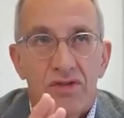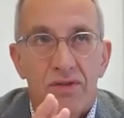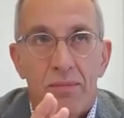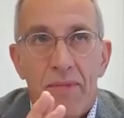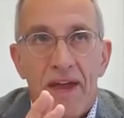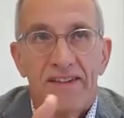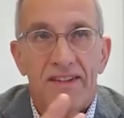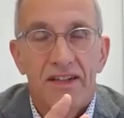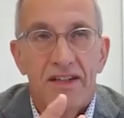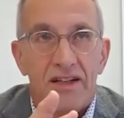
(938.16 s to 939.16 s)
meant
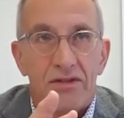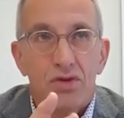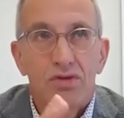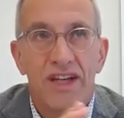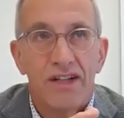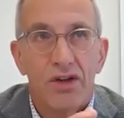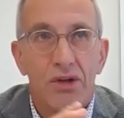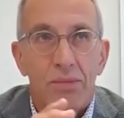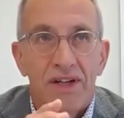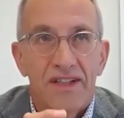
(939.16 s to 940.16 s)
uh, root at
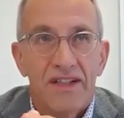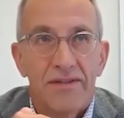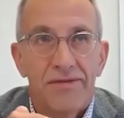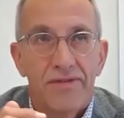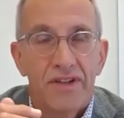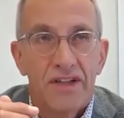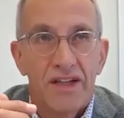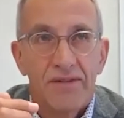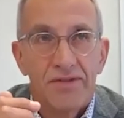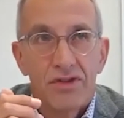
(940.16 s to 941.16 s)
all, but if,
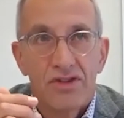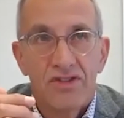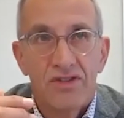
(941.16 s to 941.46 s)
uh, if you're